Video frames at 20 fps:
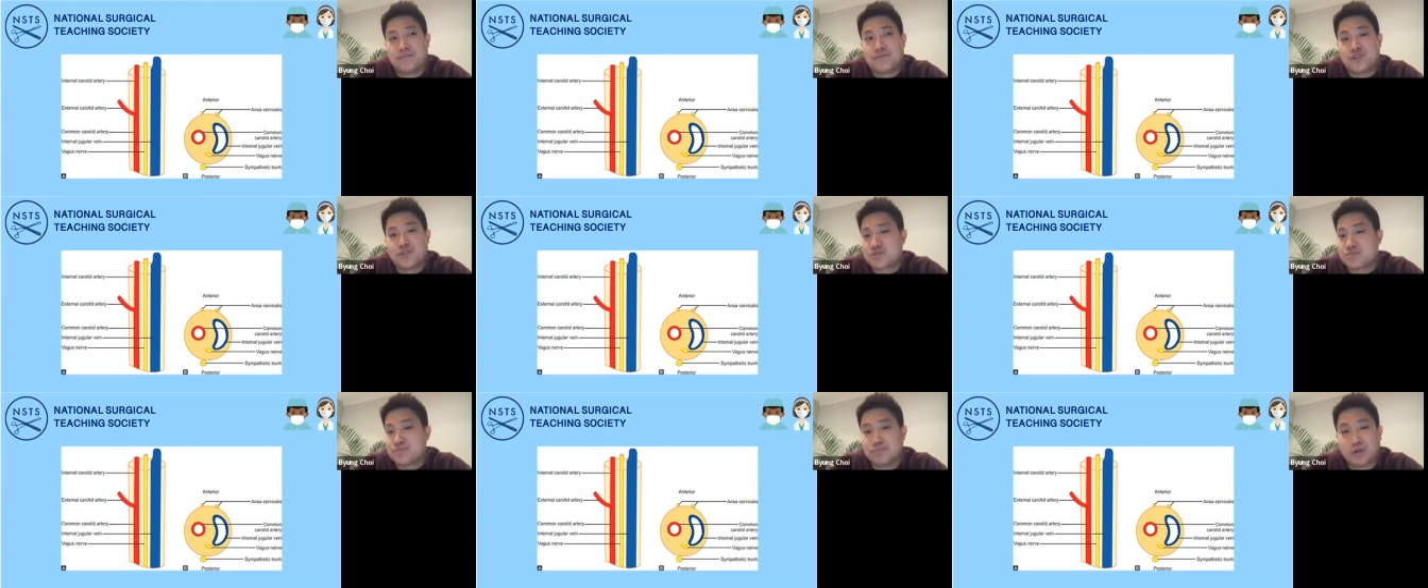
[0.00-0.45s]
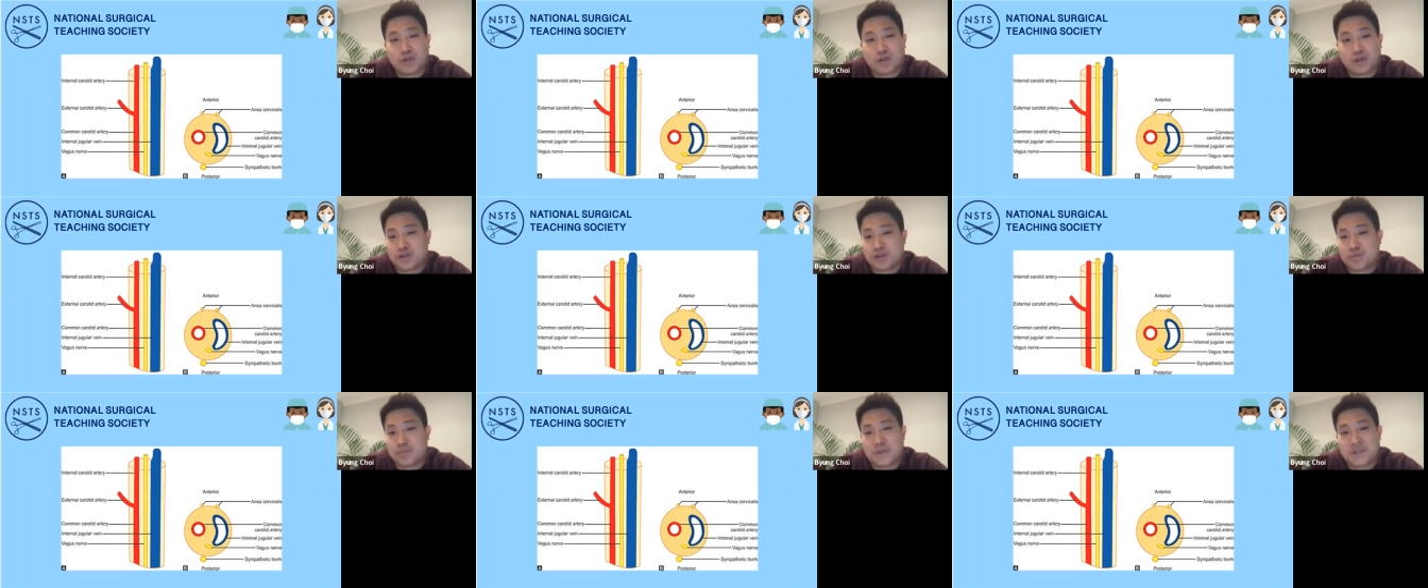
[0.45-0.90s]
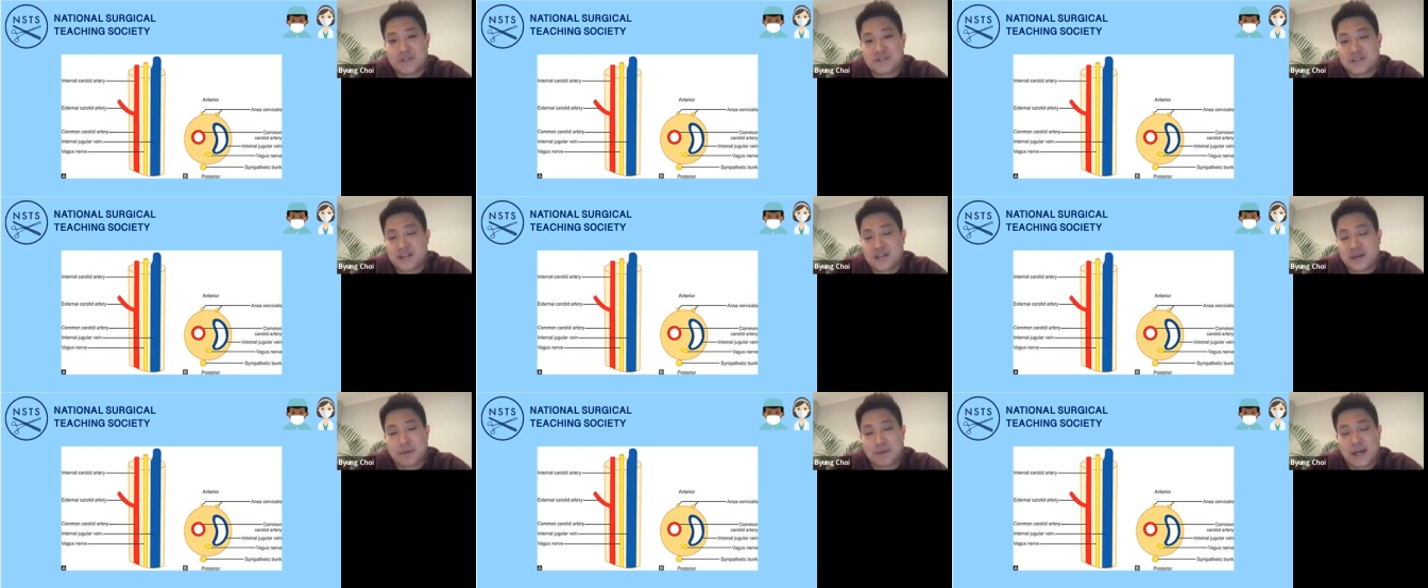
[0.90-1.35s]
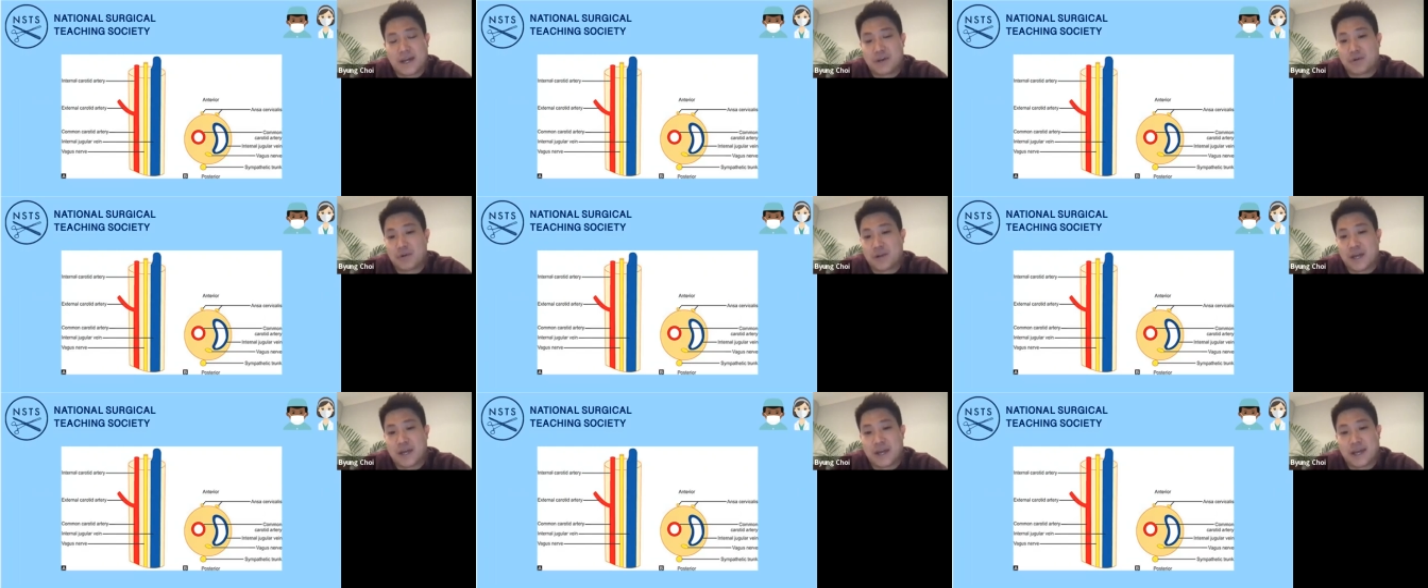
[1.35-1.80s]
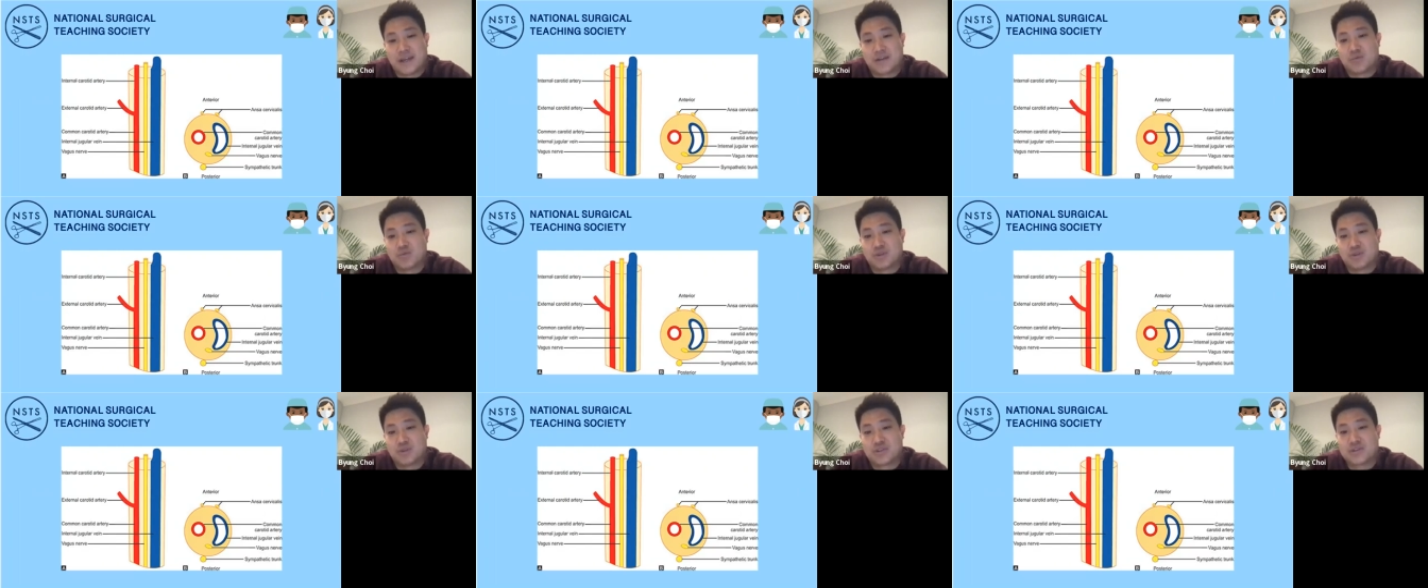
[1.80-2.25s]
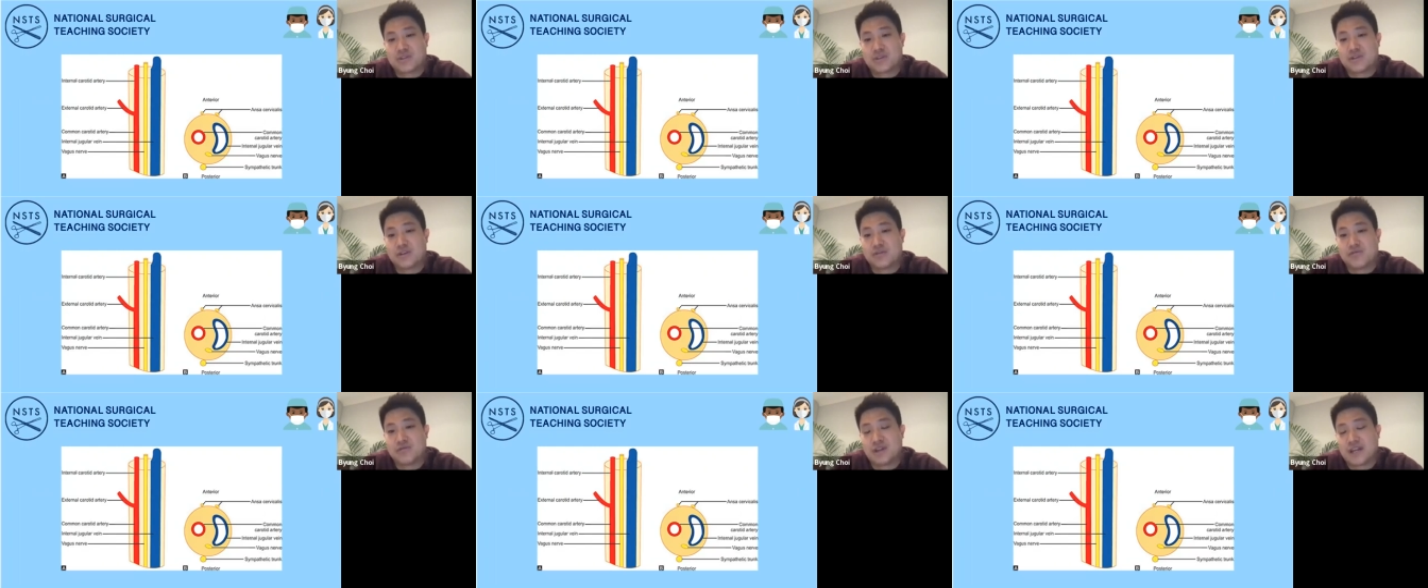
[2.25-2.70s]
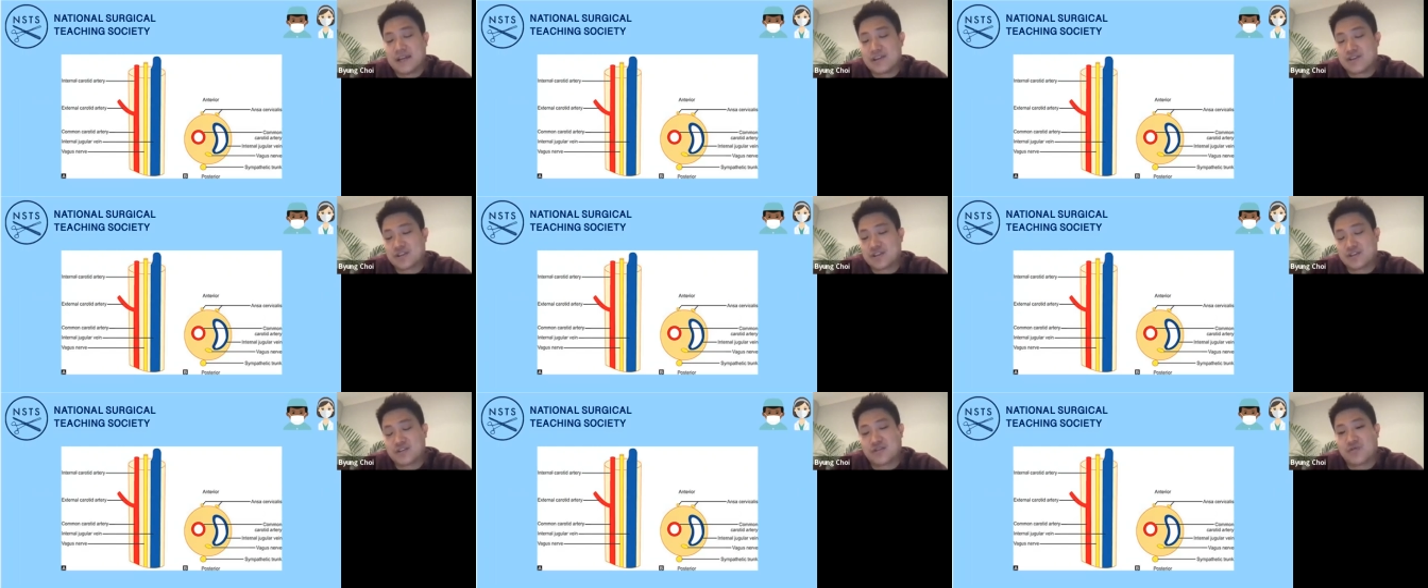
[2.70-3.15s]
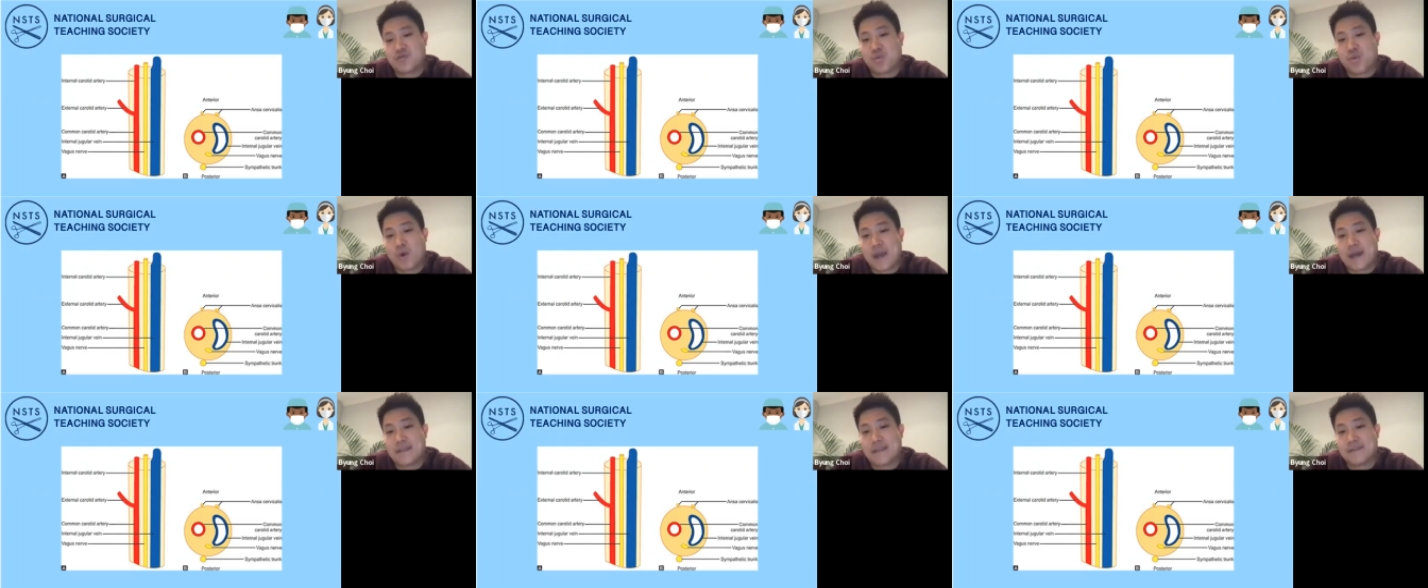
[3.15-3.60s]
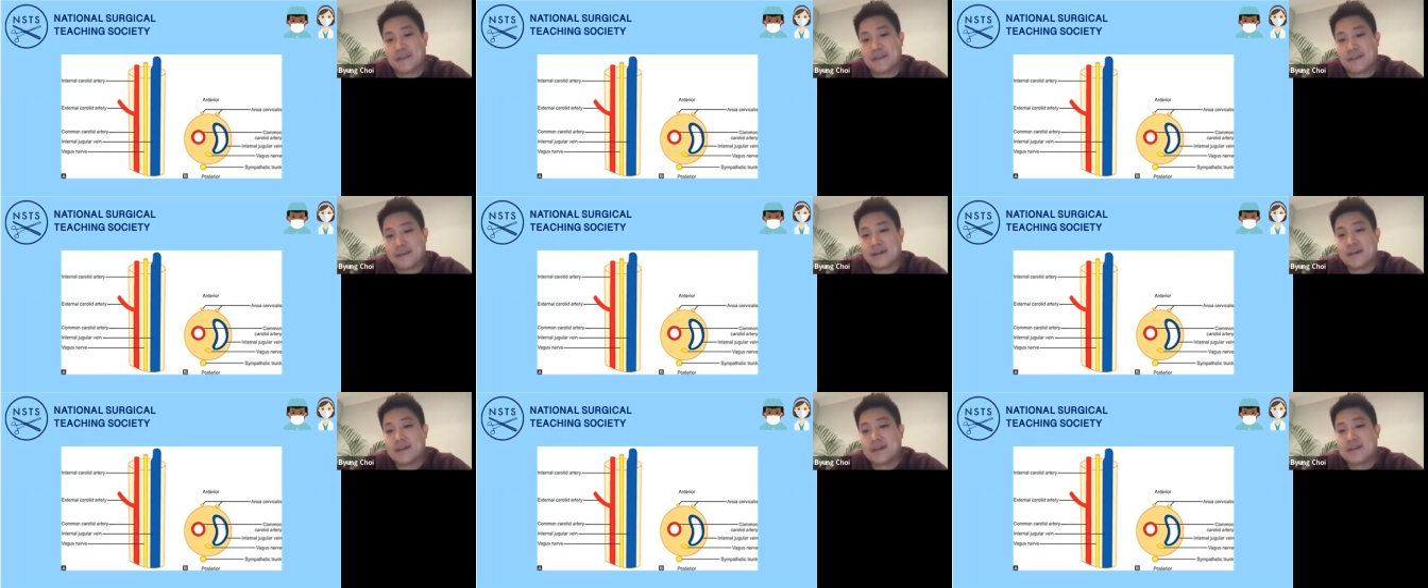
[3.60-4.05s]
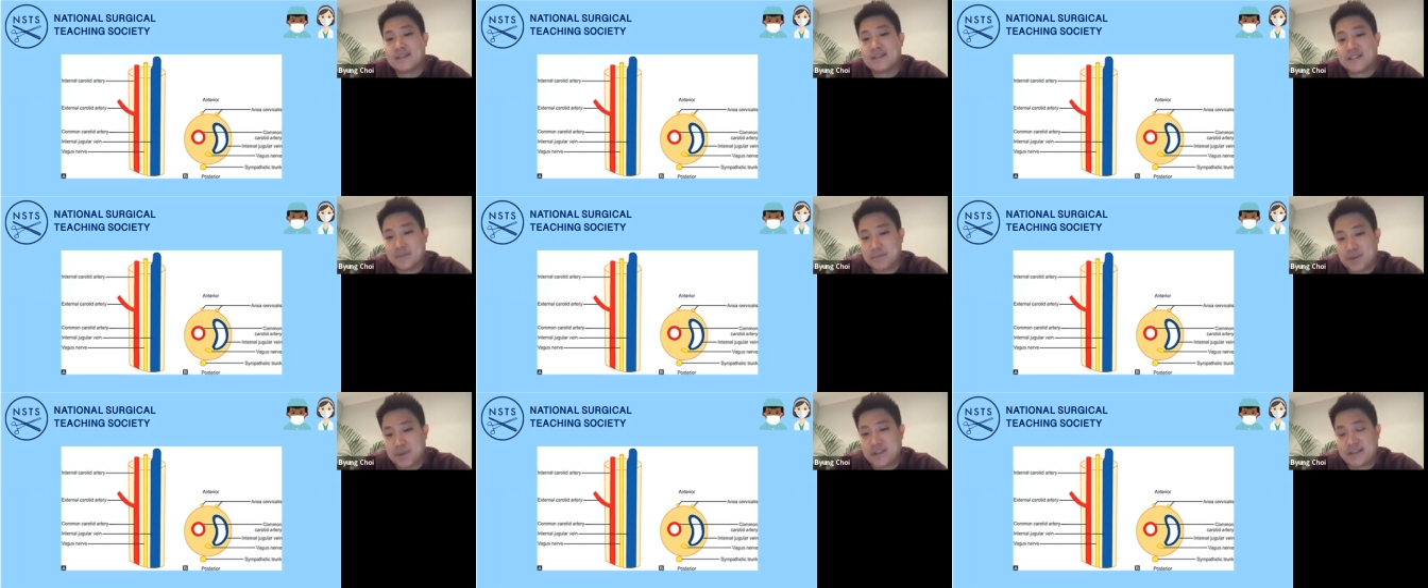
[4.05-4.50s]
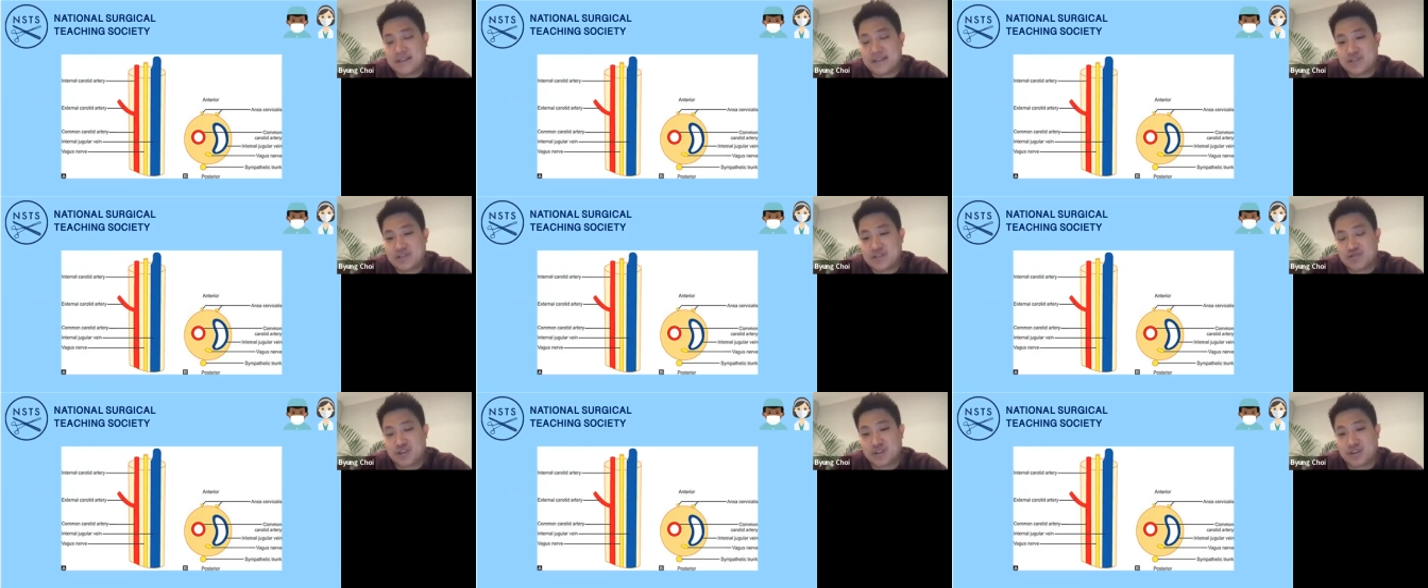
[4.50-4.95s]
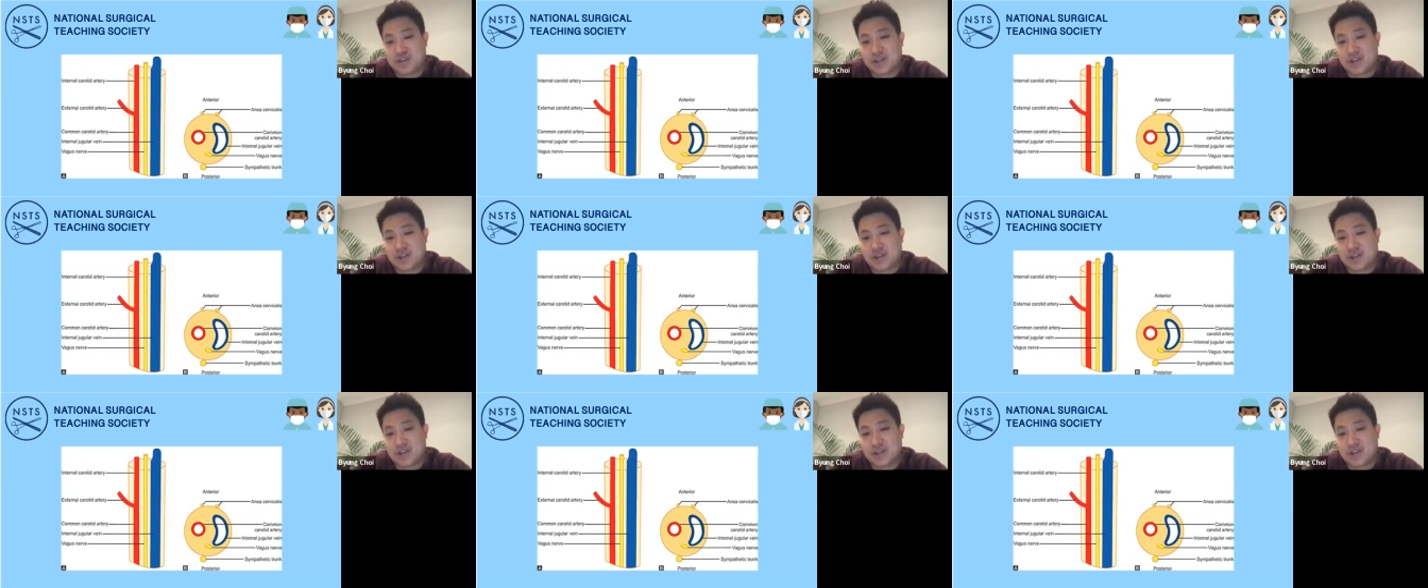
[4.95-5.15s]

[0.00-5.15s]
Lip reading: just muddled up inside my own head was the relation of where the sympathetic trunk